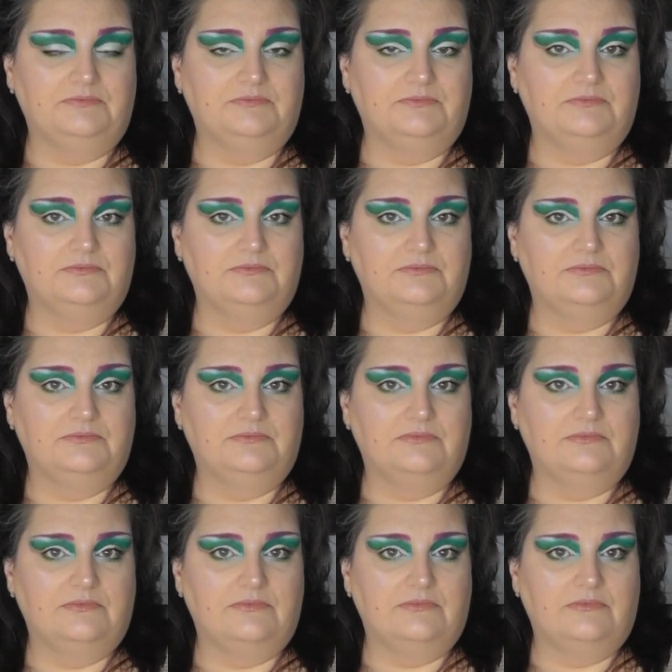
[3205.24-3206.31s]

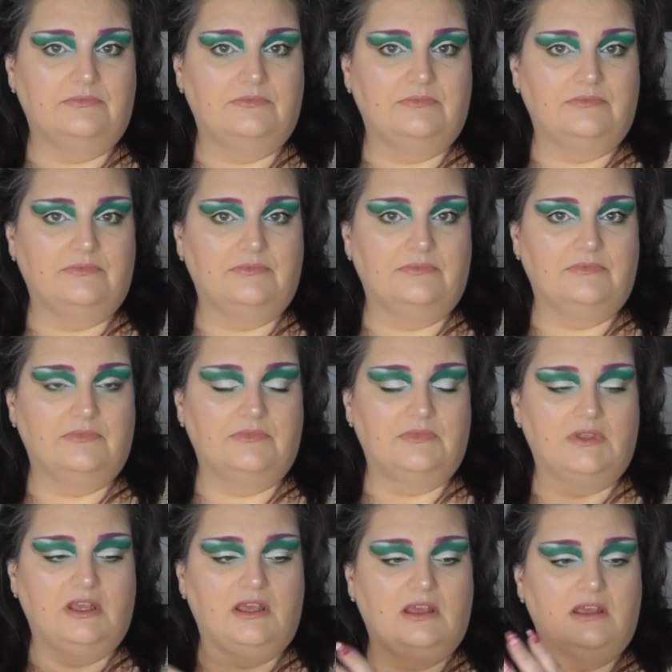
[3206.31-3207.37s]

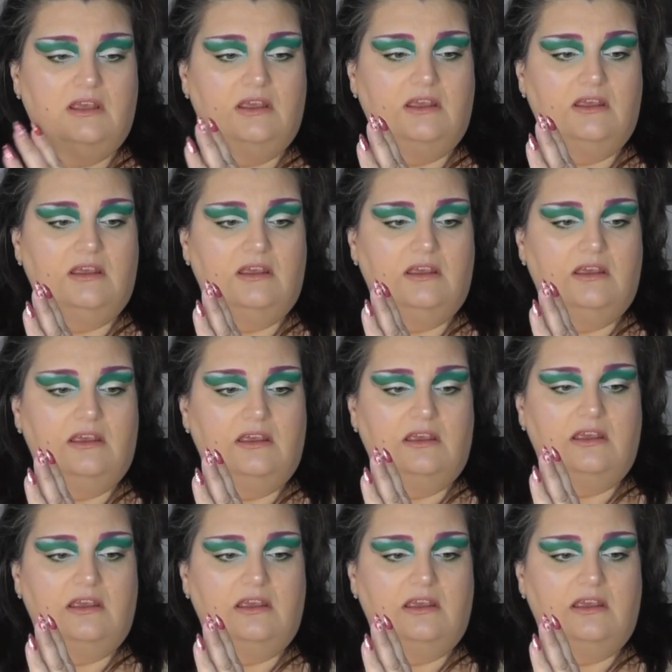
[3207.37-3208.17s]
No one is speaking in this clip.